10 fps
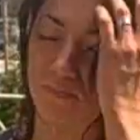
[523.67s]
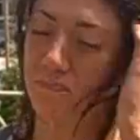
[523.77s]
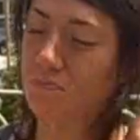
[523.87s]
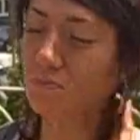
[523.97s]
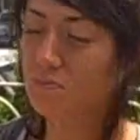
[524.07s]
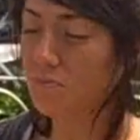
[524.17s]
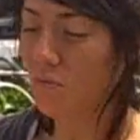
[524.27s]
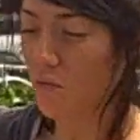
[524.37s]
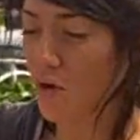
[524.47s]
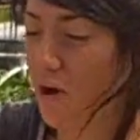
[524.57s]
It has to be
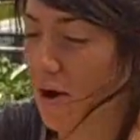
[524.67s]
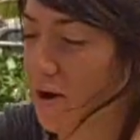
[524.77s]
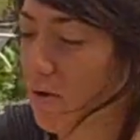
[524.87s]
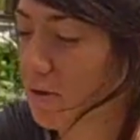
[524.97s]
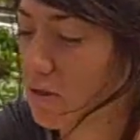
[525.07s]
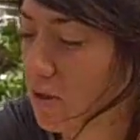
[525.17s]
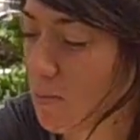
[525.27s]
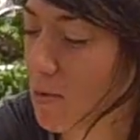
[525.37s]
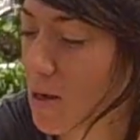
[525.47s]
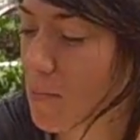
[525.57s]
a crazy
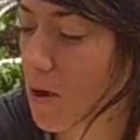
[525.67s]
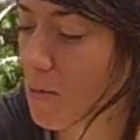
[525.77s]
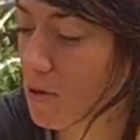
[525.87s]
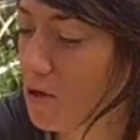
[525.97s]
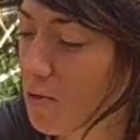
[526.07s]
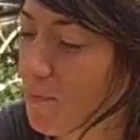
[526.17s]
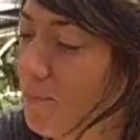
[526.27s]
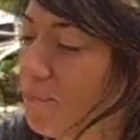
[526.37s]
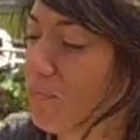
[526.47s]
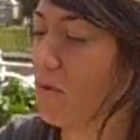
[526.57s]
cracker.
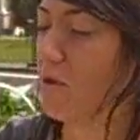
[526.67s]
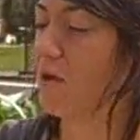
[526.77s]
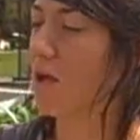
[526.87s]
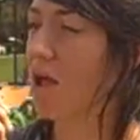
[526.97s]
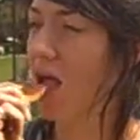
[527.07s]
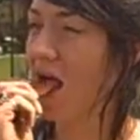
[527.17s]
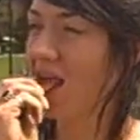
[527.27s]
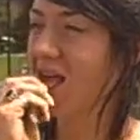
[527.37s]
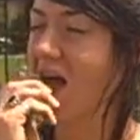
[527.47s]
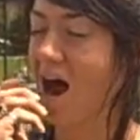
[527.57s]
Crazy
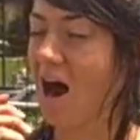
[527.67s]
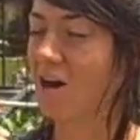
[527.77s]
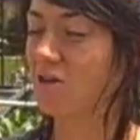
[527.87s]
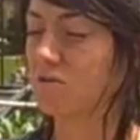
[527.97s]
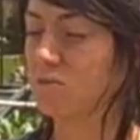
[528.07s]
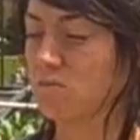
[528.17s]
cracker with a K.